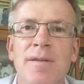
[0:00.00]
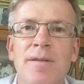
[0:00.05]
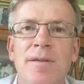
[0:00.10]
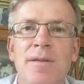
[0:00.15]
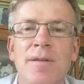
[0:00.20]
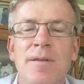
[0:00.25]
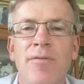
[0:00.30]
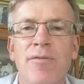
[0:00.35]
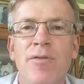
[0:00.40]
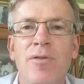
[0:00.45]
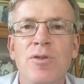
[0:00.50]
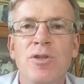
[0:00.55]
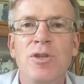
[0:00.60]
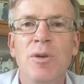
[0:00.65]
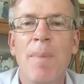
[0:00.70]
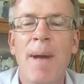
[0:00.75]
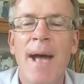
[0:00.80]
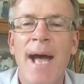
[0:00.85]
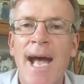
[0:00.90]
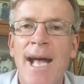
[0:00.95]
the future
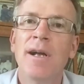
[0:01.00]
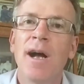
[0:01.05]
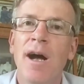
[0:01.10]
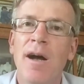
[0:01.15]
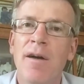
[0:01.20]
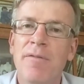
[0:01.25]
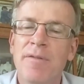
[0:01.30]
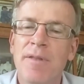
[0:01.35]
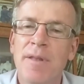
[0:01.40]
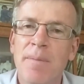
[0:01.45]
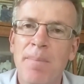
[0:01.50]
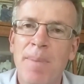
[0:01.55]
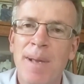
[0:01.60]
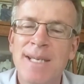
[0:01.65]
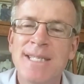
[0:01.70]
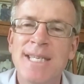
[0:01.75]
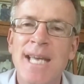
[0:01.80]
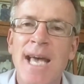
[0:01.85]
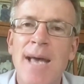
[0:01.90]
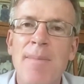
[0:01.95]
path of the
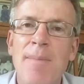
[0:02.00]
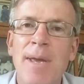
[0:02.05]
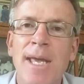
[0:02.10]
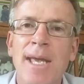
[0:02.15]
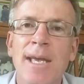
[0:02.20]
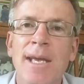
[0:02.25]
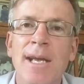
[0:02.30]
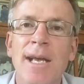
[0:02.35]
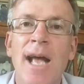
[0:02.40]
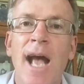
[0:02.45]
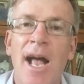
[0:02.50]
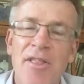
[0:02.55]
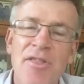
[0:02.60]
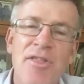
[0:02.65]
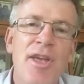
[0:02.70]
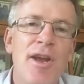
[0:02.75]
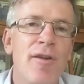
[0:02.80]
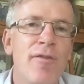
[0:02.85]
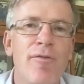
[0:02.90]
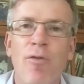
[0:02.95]
pandemic, and
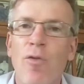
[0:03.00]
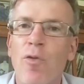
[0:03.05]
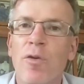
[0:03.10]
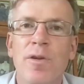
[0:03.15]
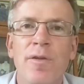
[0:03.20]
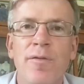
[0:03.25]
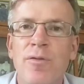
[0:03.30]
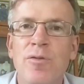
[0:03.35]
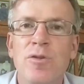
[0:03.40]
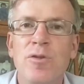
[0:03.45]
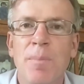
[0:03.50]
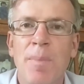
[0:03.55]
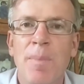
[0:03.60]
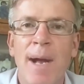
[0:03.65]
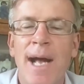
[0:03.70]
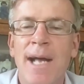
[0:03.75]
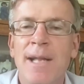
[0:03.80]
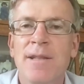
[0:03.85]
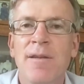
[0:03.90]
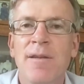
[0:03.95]
therefore the future path